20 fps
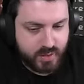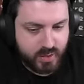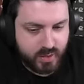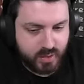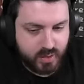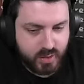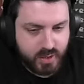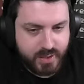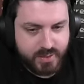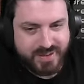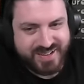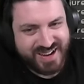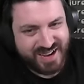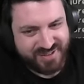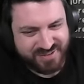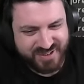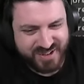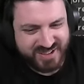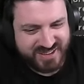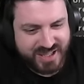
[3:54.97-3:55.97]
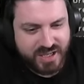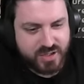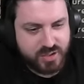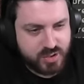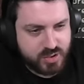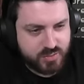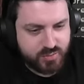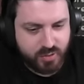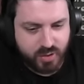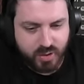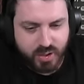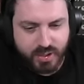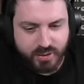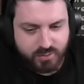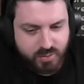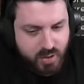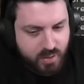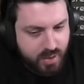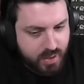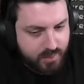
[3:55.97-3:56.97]
client. Nah, fuck that. Use RuneLite.
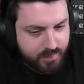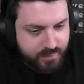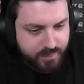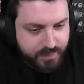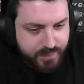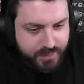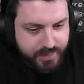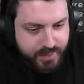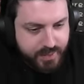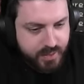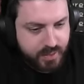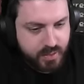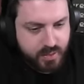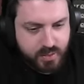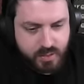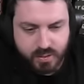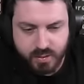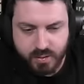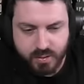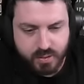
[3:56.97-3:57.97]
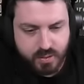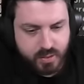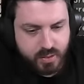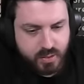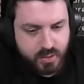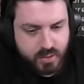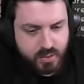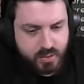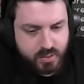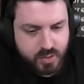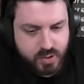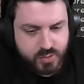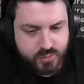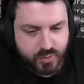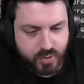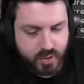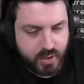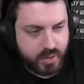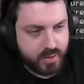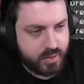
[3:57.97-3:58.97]
Grow up. Use RuneLite.
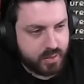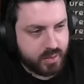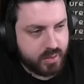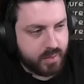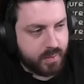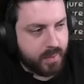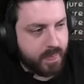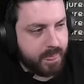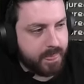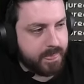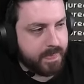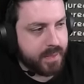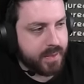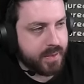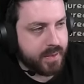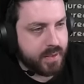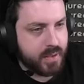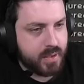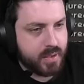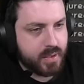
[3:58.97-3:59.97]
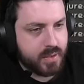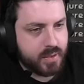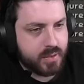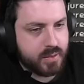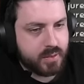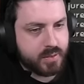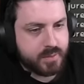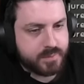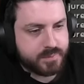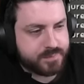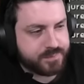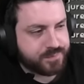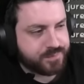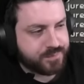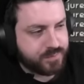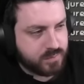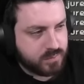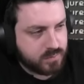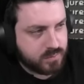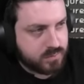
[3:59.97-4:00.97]
Has trouble clicking on Sol Heredit's
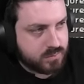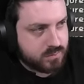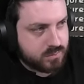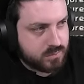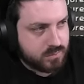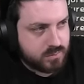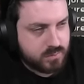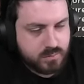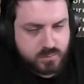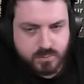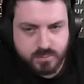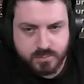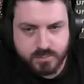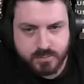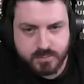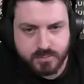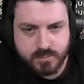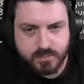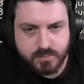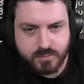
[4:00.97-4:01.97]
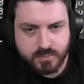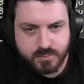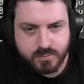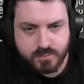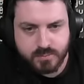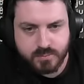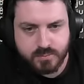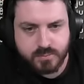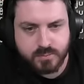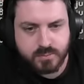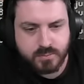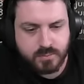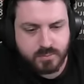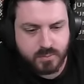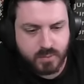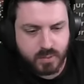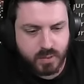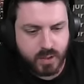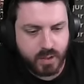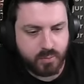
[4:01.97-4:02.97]
uh, armor takeoff
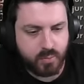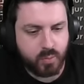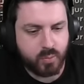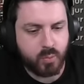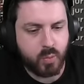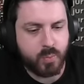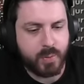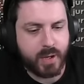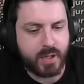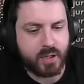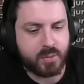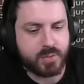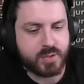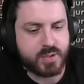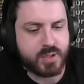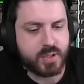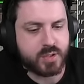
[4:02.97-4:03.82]
attacks. Okay, we'll, we'll back up a sec